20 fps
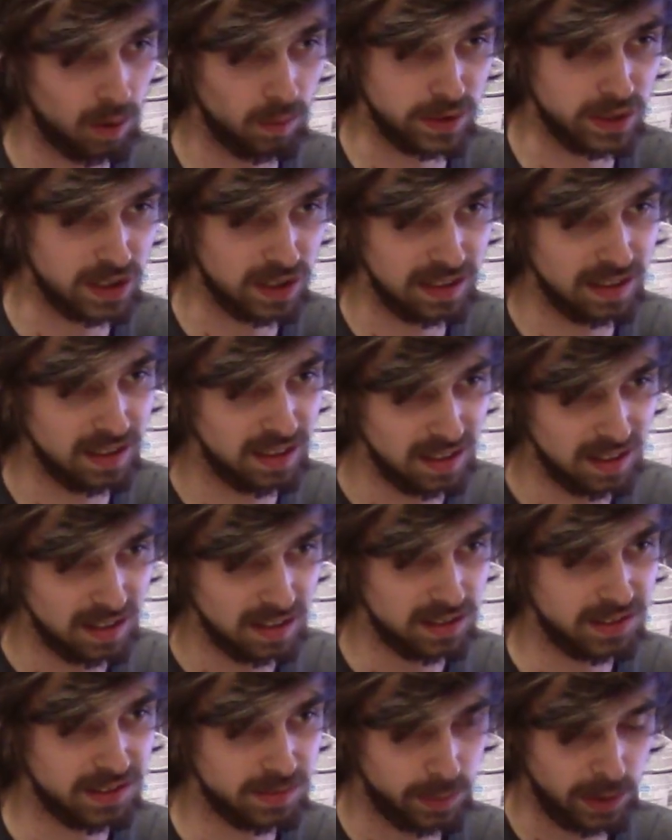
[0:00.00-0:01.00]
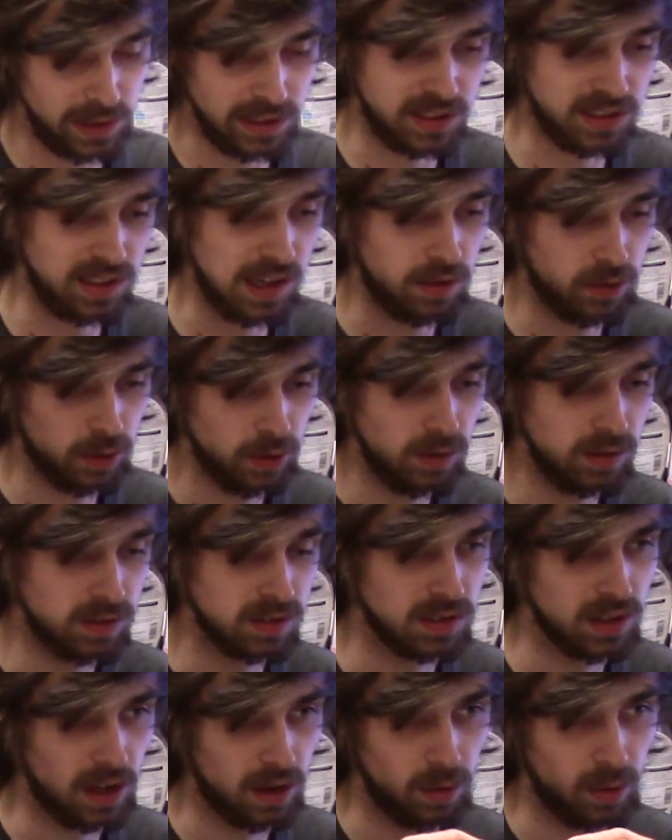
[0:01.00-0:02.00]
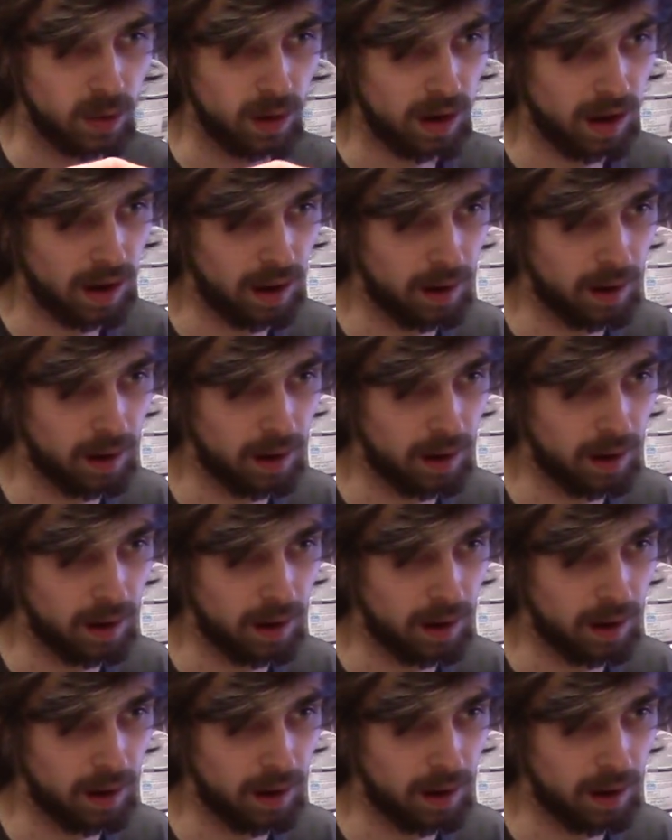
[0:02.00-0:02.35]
obviously, but it's see-through. So